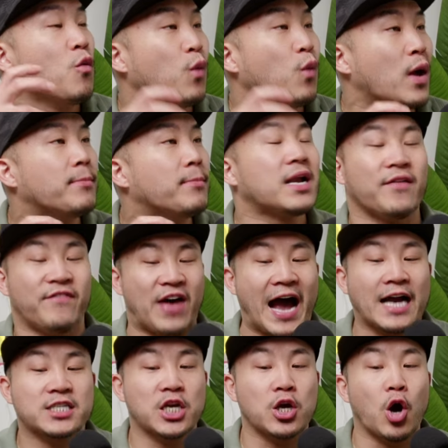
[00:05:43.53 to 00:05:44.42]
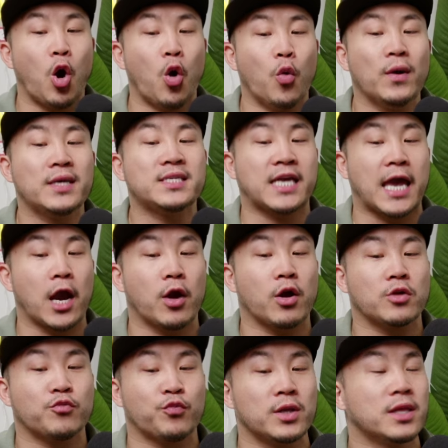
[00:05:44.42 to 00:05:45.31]
women have actually always
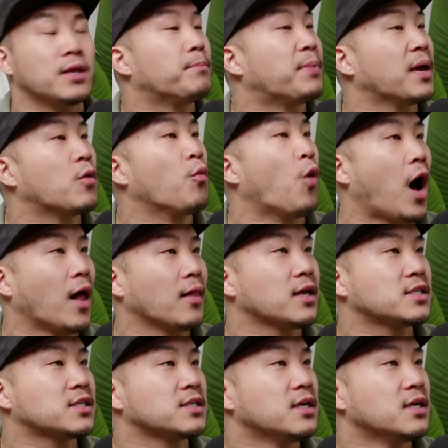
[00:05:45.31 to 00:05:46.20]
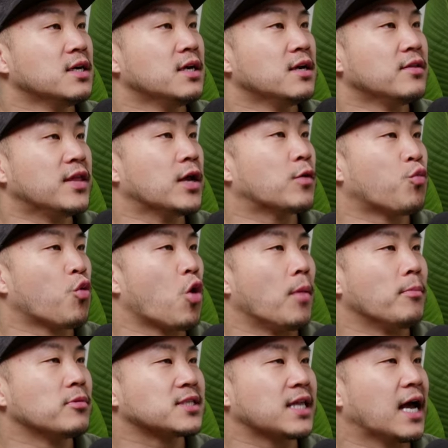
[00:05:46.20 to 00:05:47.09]
carried really big wallets that were
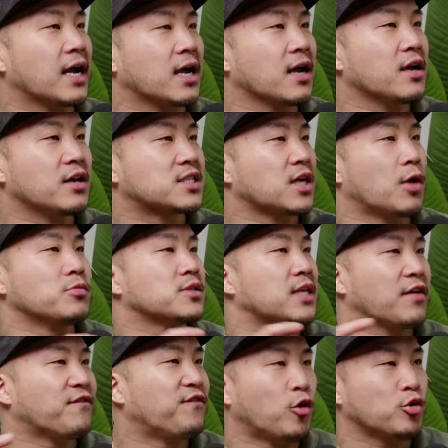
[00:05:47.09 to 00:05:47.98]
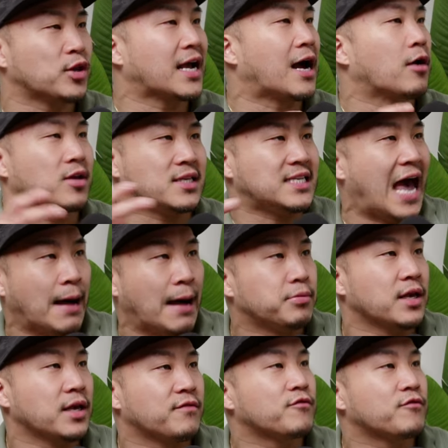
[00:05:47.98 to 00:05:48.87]
almost like, it's almost like folding out a
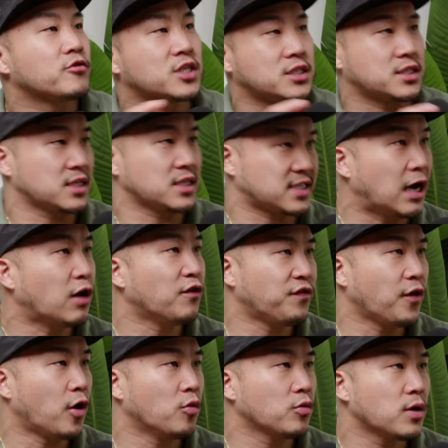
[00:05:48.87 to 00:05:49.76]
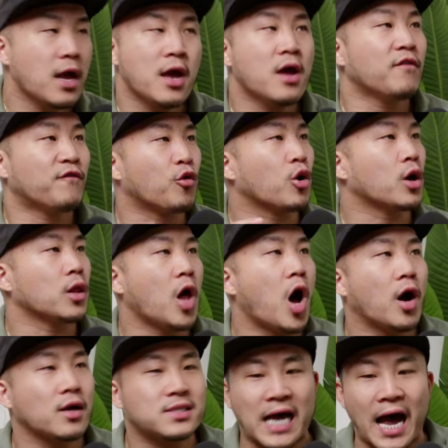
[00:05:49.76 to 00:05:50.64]
tablet versus a cell phone for a
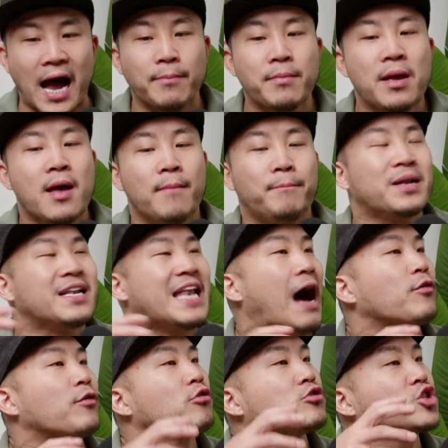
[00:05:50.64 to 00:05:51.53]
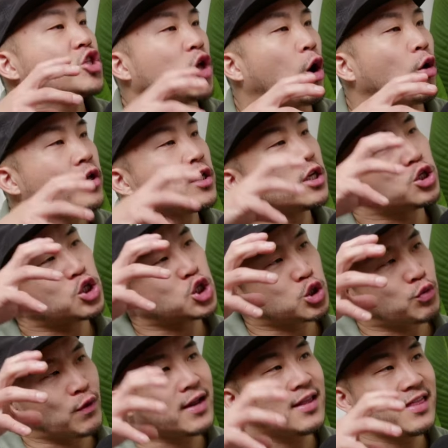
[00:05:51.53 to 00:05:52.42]
long time. But now they're starting to
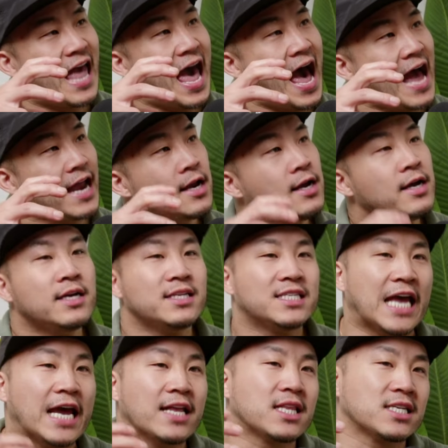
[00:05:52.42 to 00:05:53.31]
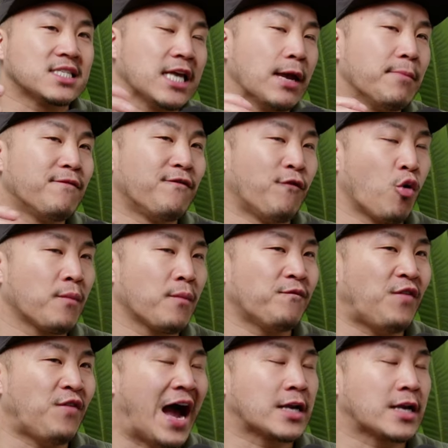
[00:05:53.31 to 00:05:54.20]
shrink that, take the same form
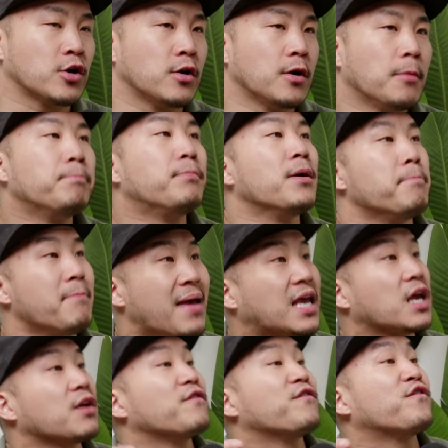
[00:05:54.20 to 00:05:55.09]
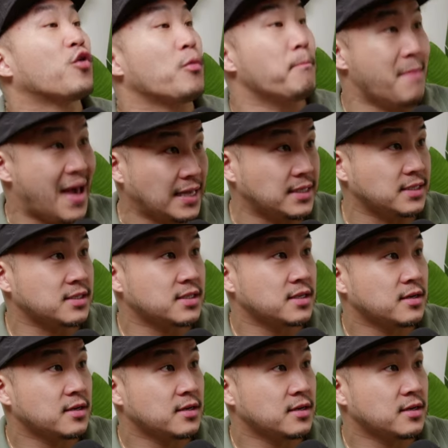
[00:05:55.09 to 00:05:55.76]
factor, but make it for men's.